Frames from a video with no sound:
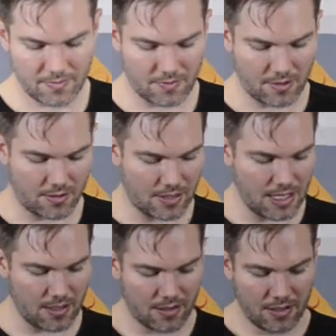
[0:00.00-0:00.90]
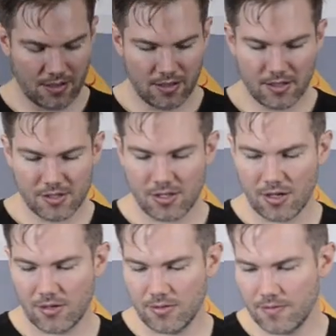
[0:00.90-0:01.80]
All right.
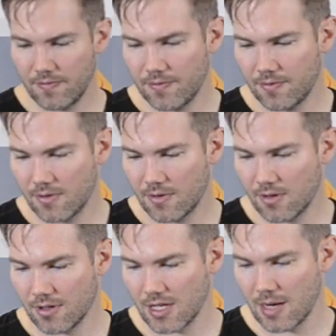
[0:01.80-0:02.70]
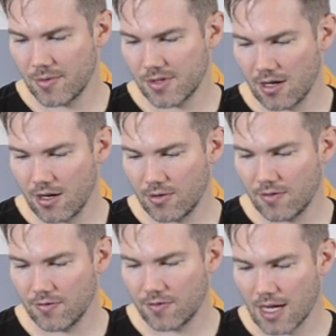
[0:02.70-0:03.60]
So our timer's there.
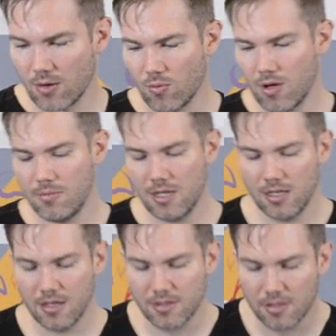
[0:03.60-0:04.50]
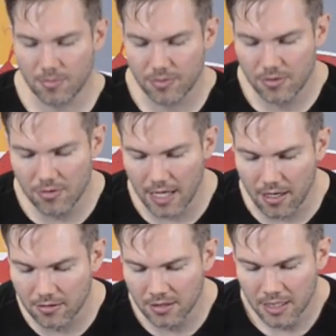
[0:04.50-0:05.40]
We've got 1 minute into the brew
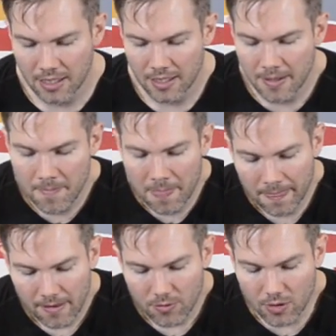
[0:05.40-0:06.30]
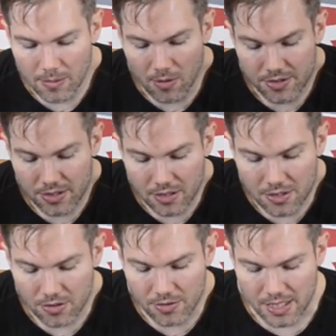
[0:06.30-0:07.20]
now. What I'm also going to
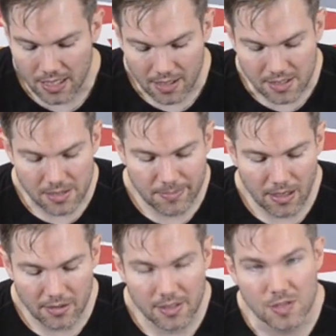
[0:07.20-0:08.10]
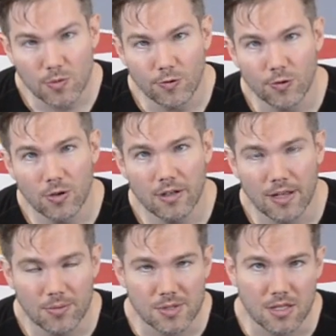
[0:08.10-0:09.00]
do is I'd smelled these before.
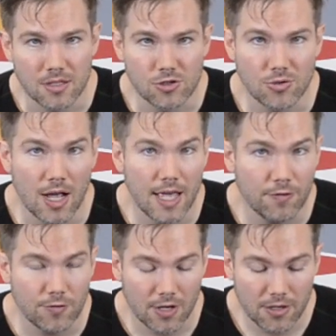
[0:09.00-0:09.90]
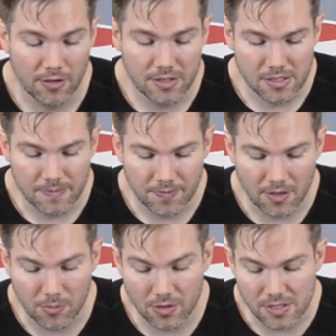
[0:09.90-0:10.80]
That was the dry fragrance.
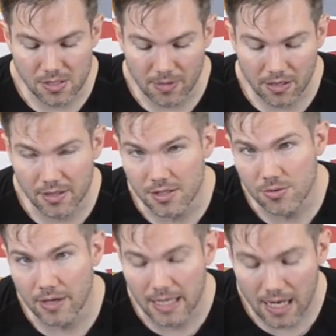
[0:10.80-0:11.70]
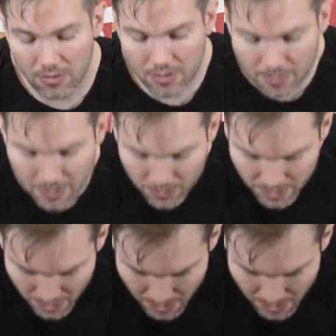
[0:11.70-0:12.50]
Now I'm going to smell these right now a little bit with